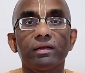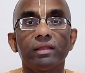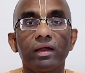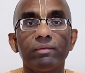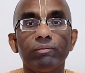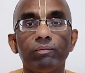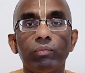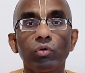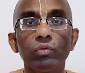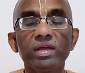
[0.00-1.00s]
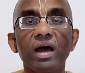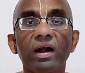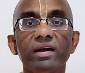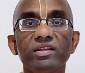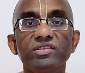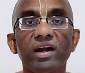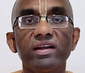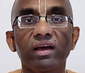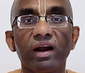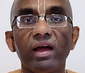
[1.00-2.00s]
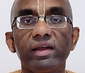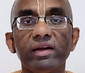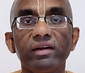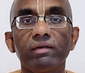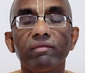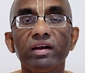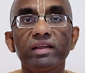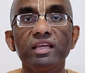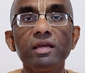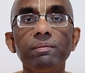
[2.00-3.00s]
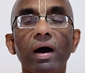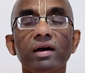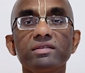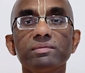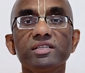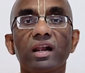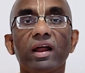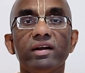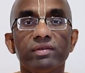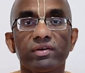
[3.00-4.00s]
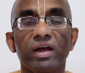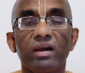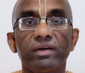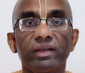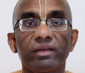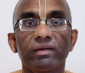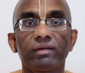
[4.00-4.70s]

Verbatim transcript: then proving our understanding right will keep us misaligned with reality,